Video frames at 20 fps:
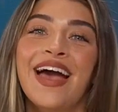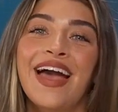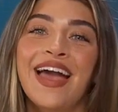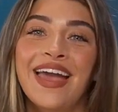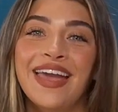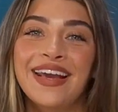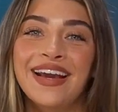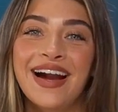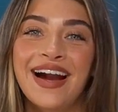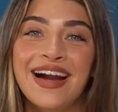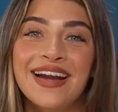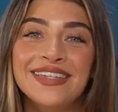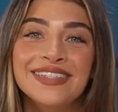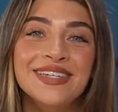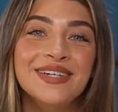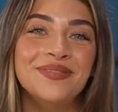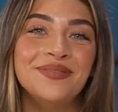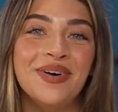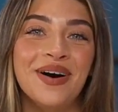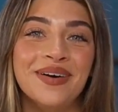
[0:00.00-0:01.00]
Hey guys,
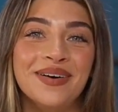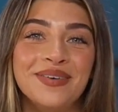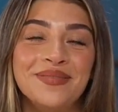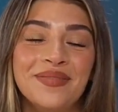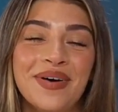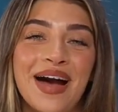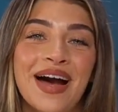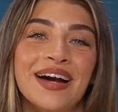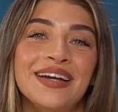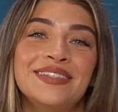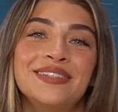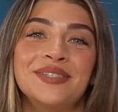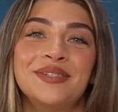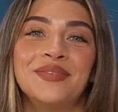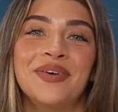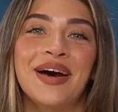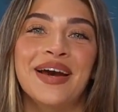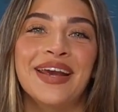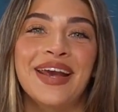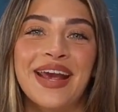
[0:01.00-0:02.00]
and welcome back to
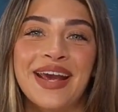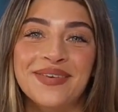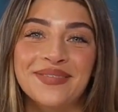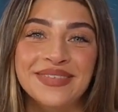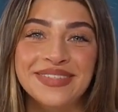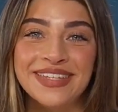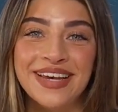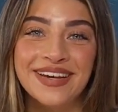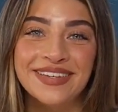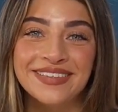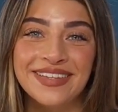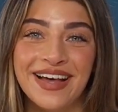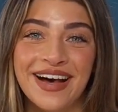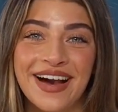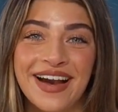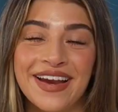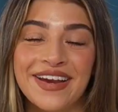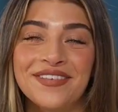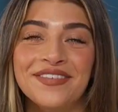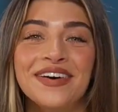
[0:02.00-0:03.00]
my Amazon
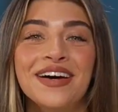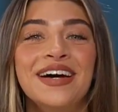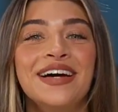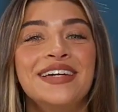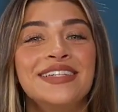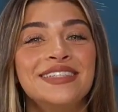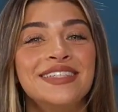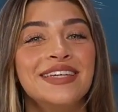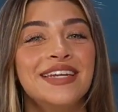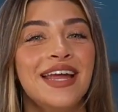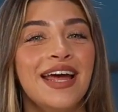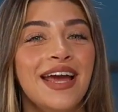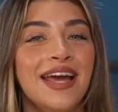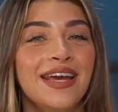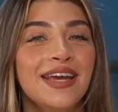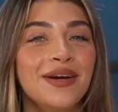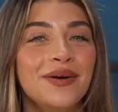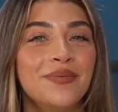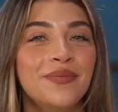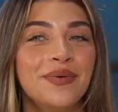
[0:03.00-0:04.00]
Live.
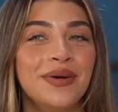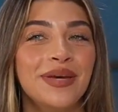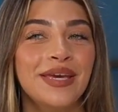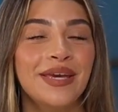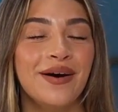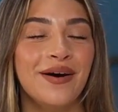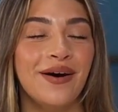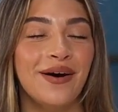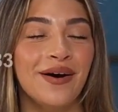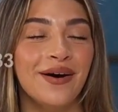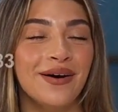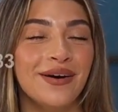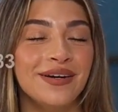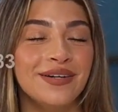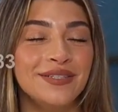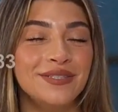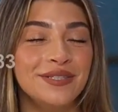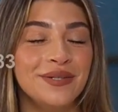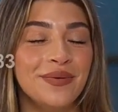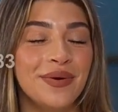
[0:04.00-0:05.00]
Today we
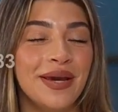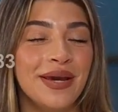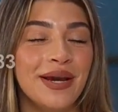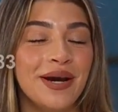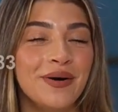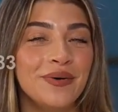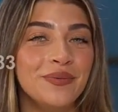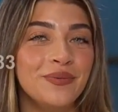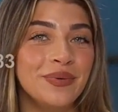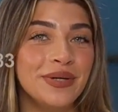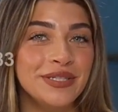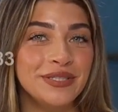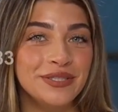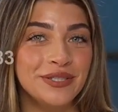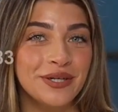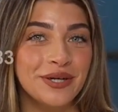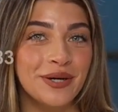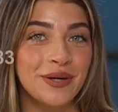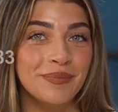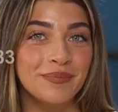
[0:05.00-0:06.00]
are doing a
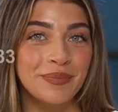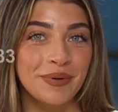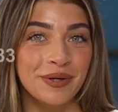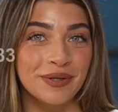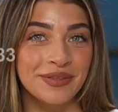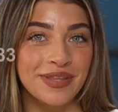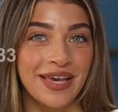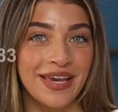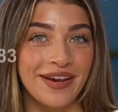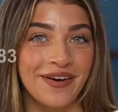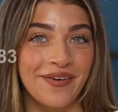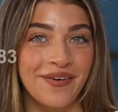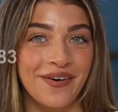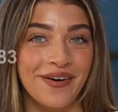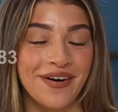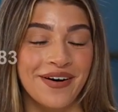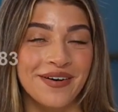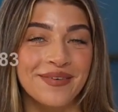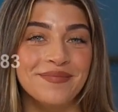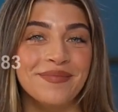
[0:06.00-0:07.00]
winter birthday
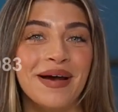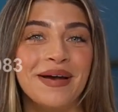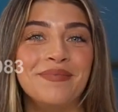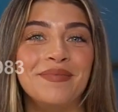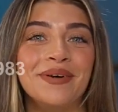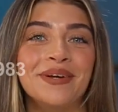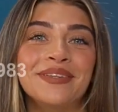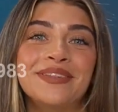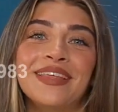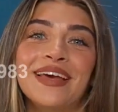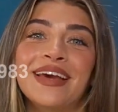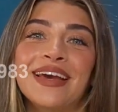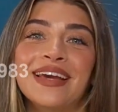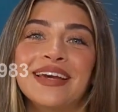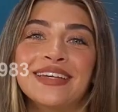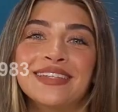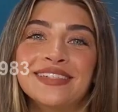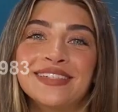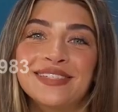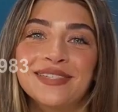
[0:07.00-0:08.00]
haul. My
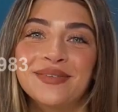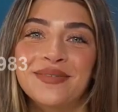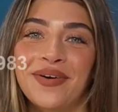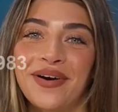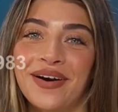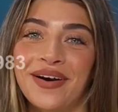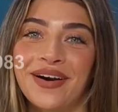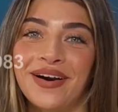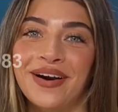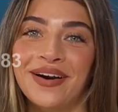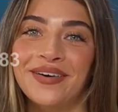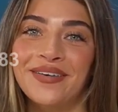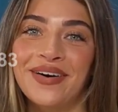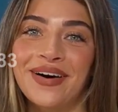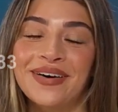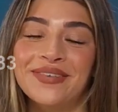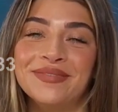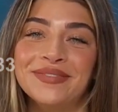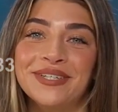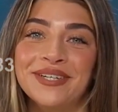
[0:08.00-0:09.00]
birthday is tomorrow.
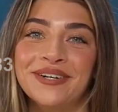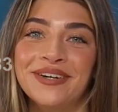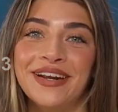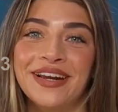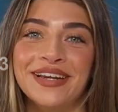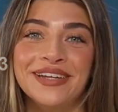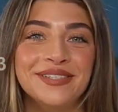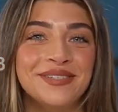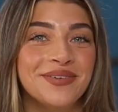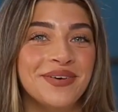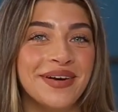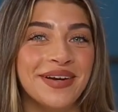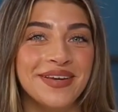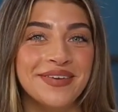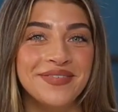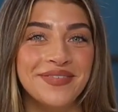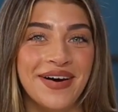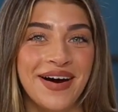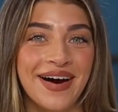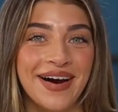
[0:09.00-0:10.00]
I'm turning
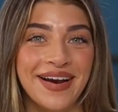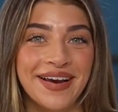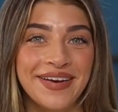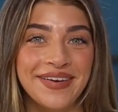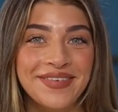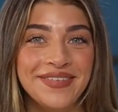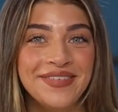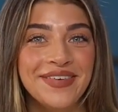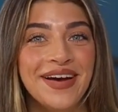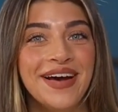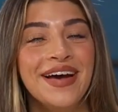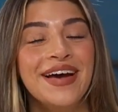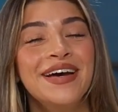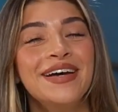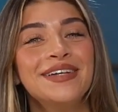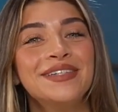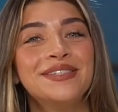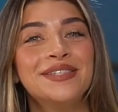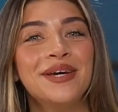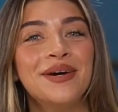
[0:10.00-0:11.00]
25.
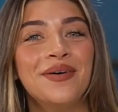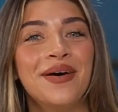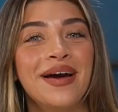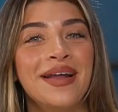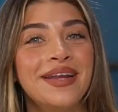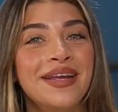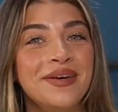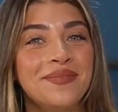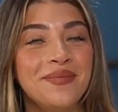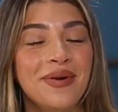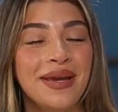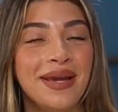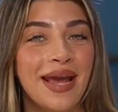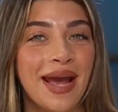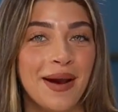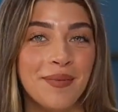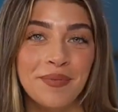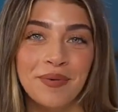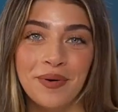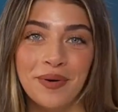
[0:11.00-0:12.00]
So any of my
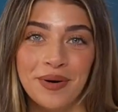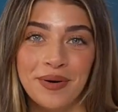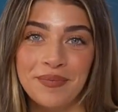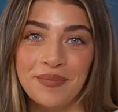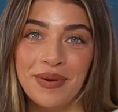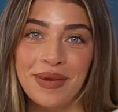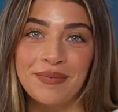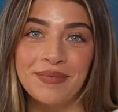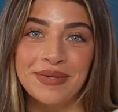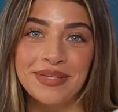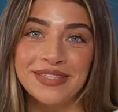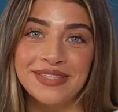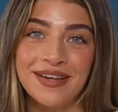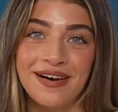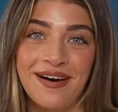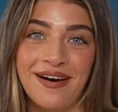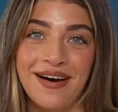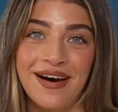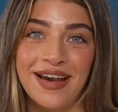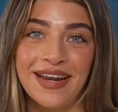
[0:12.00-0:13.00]
Capricorn babies
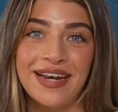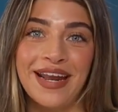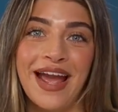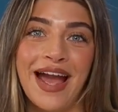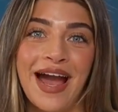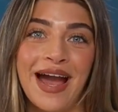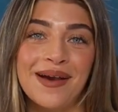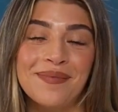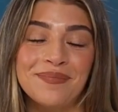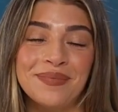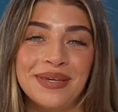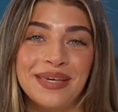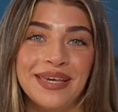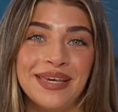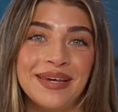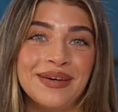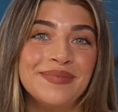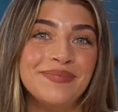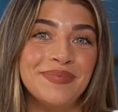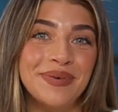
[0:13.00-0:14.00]
on,
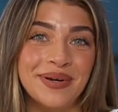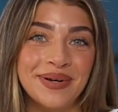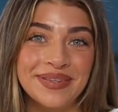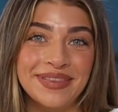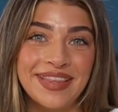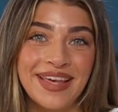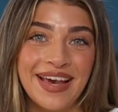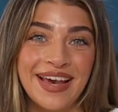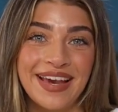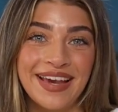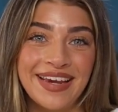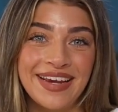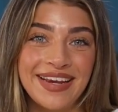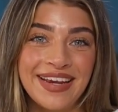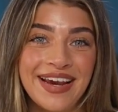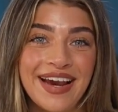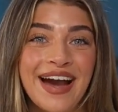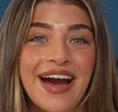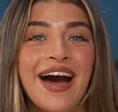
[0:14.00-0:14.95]
happy birthday.